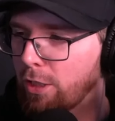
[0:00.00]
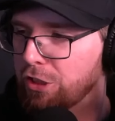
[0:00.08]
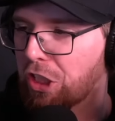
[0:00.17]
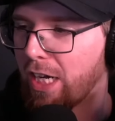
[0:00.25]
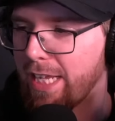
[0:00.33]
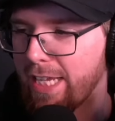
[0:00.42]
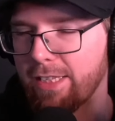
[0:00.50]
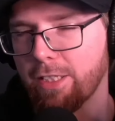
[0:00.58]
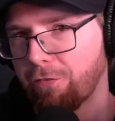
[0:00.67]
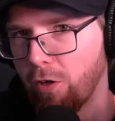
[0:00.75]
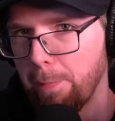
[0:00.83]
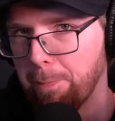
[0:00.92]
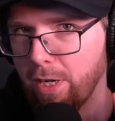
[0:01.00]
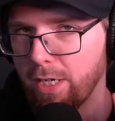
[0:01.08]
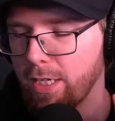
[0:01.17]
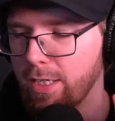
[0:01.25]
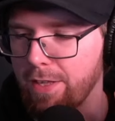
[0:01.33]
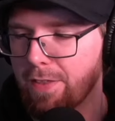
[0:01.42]
try to hit the front
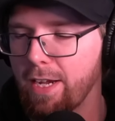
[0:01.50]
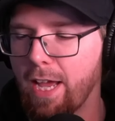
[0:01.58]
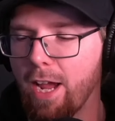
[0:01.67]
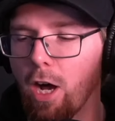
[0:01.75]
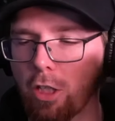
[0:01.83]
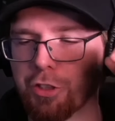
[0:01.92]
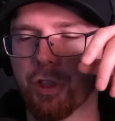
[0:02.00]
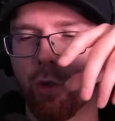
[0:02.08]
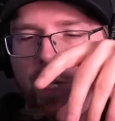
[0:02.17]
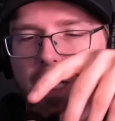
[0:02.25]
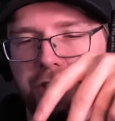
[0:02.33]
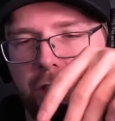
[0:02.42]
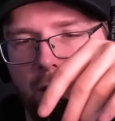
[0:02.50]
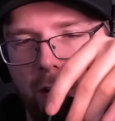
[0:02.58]
button, and then I also wish